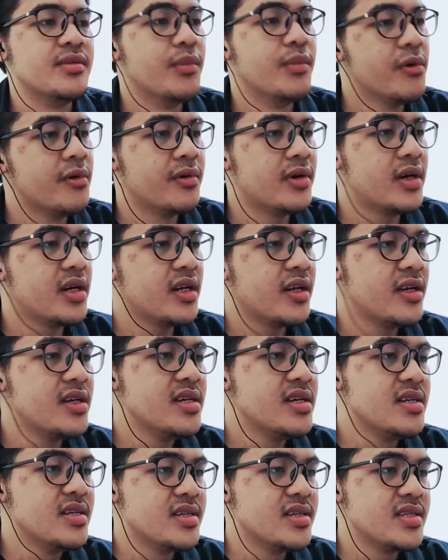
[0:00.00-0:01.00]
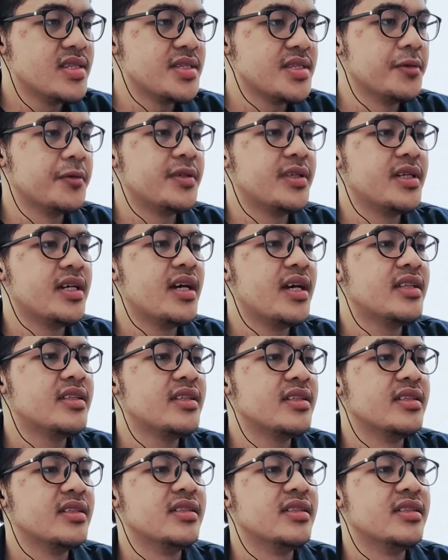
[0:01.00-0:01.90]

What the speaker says: more, so that